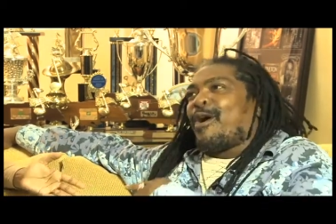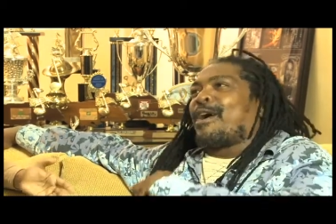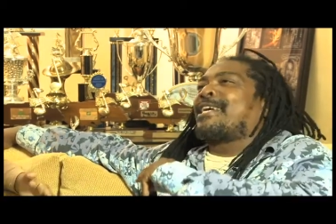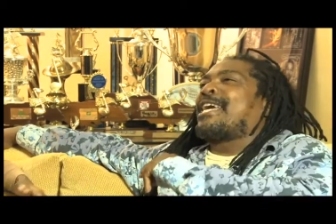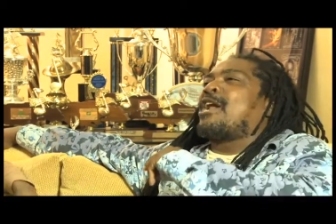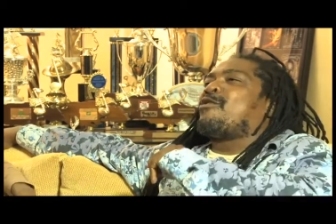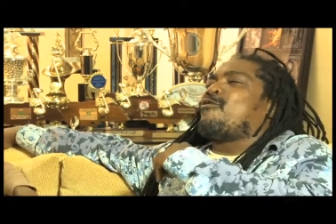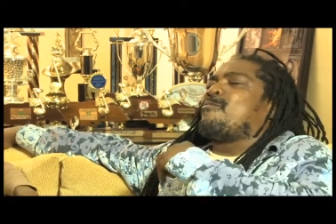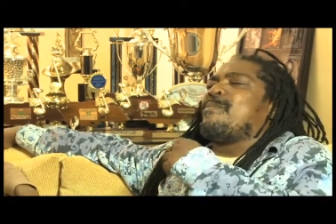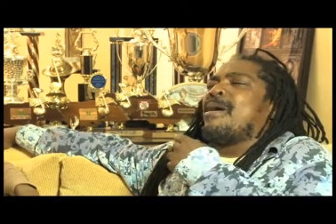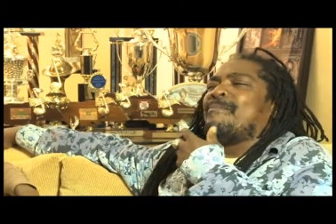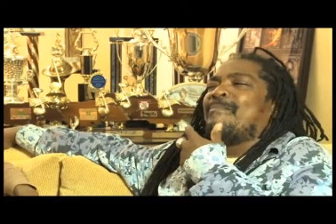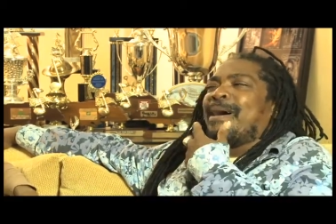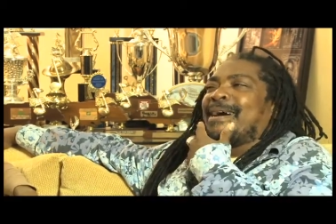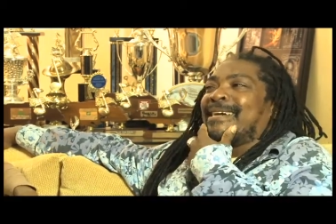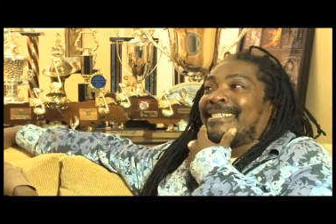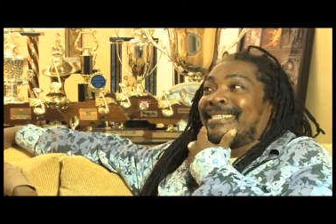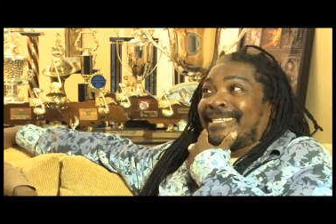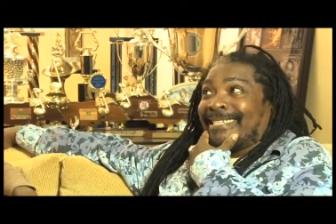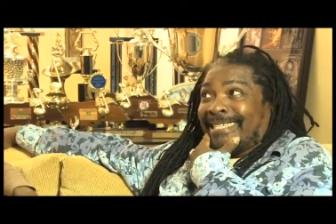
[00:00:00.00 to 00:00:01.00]
show I can
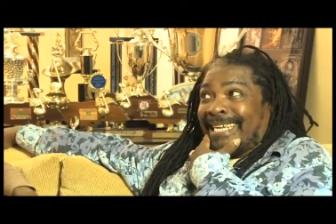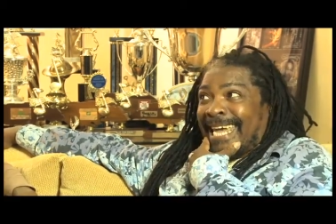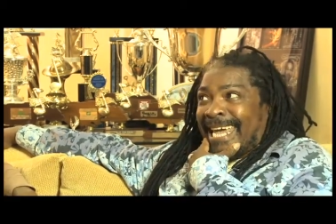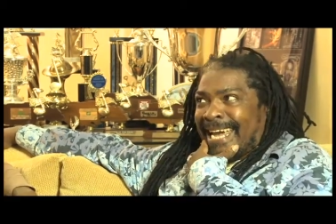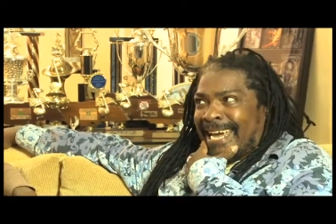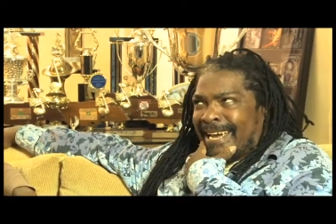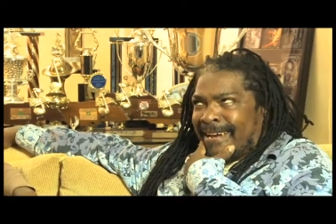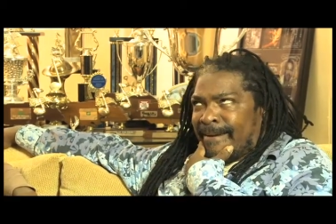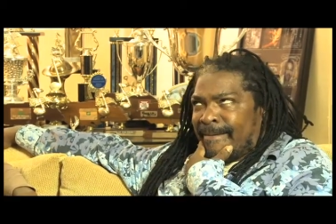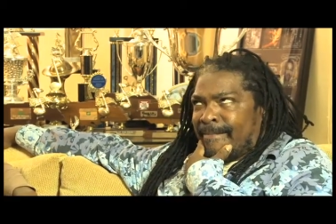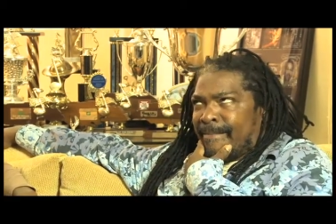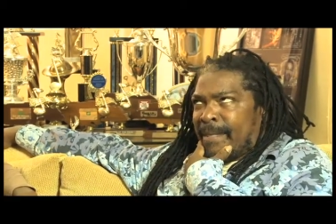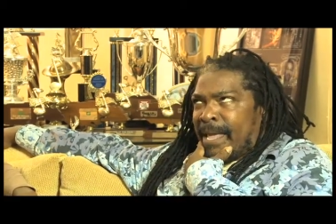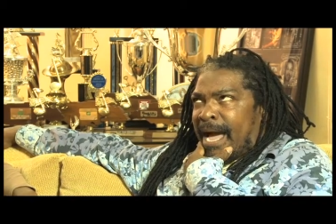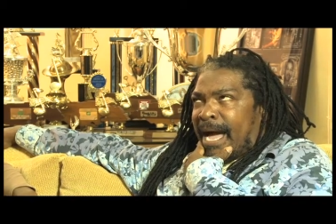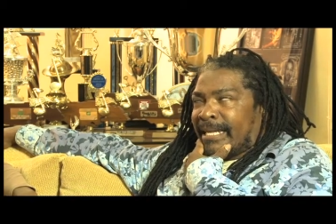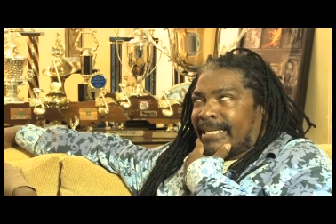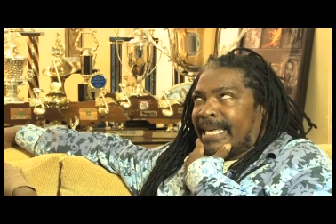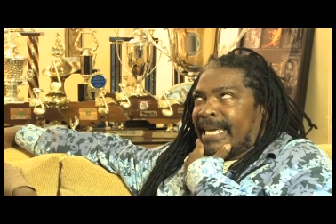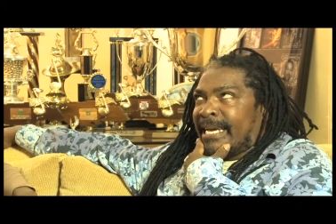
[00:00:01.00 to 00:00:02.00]
remember is Sting
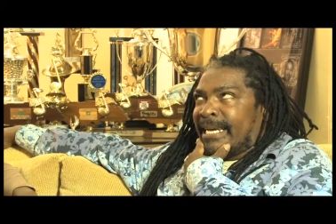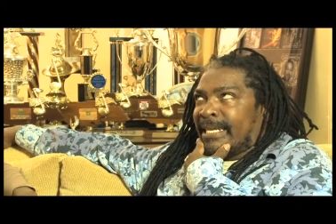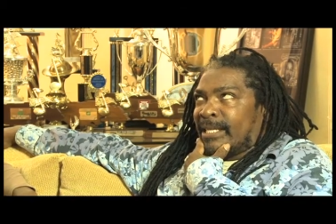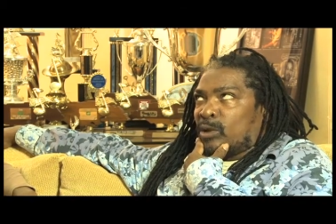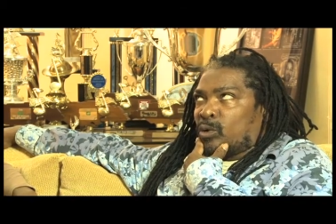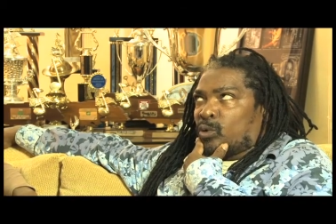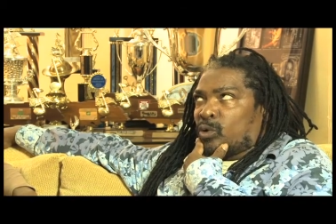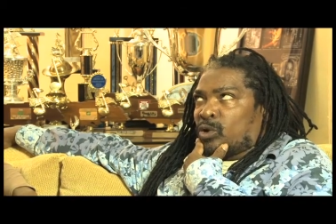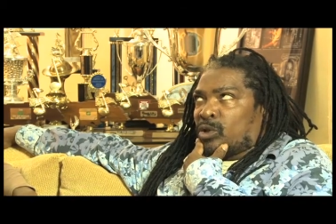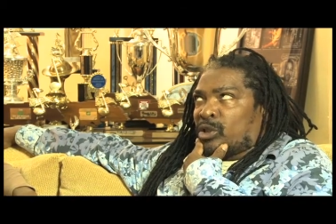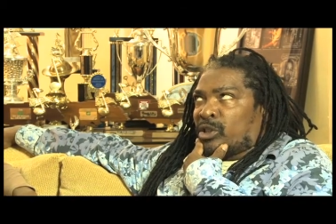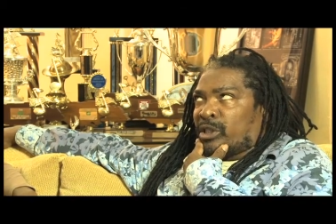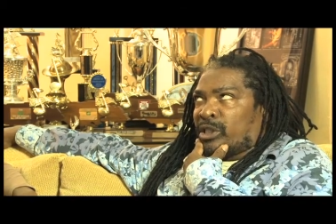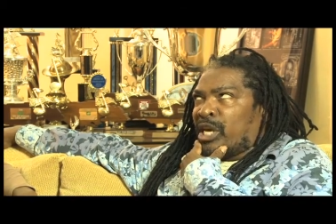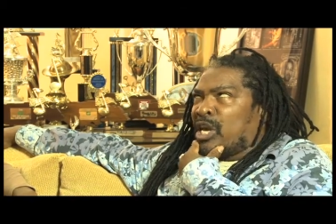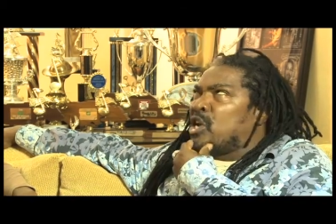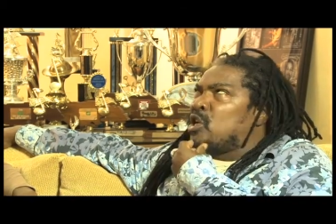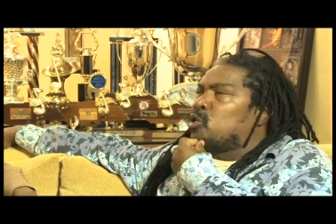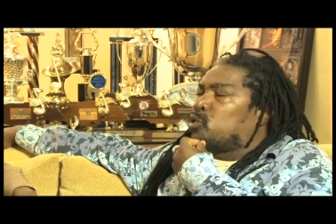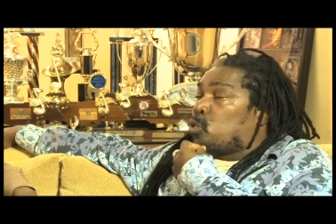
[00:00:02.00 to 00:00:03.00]

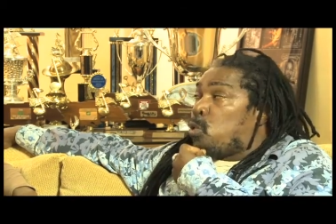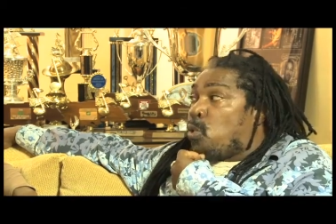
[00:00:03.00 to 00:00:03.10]
2000.